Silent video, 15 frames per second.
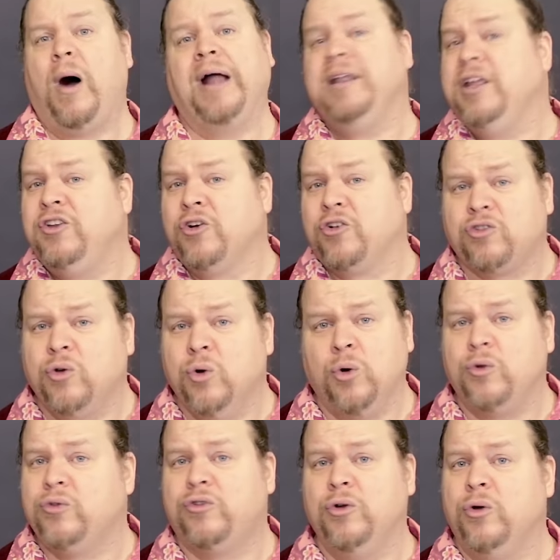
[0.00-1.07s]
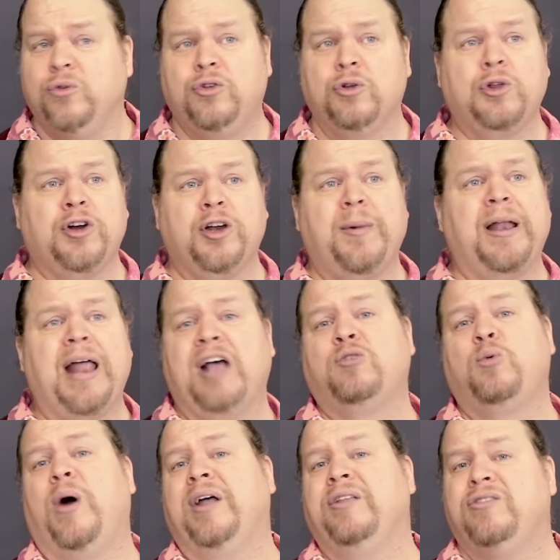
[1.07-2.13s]
Oh, I need your school to, to learn about
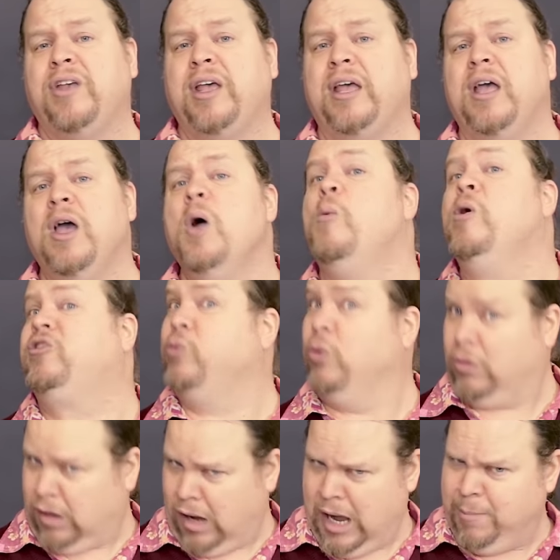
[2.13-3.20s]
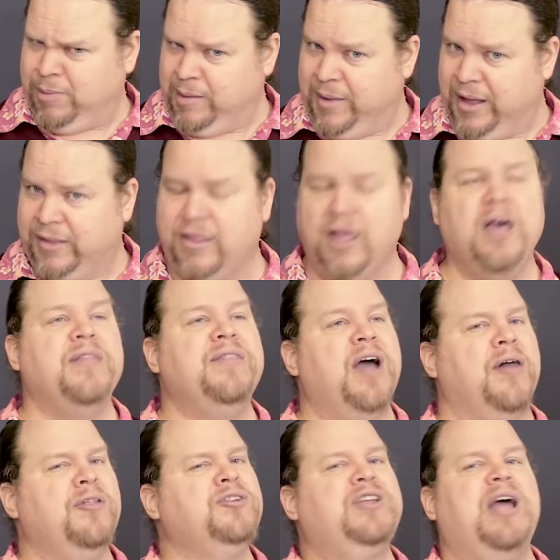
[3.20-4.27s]
X, Y, and Z, which will complement
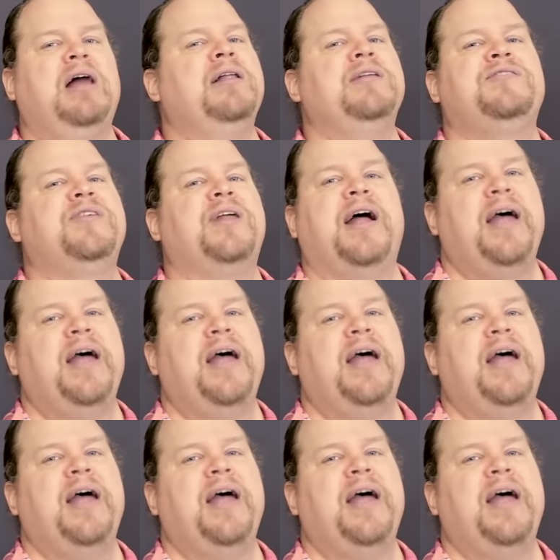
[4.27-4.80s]
the other talents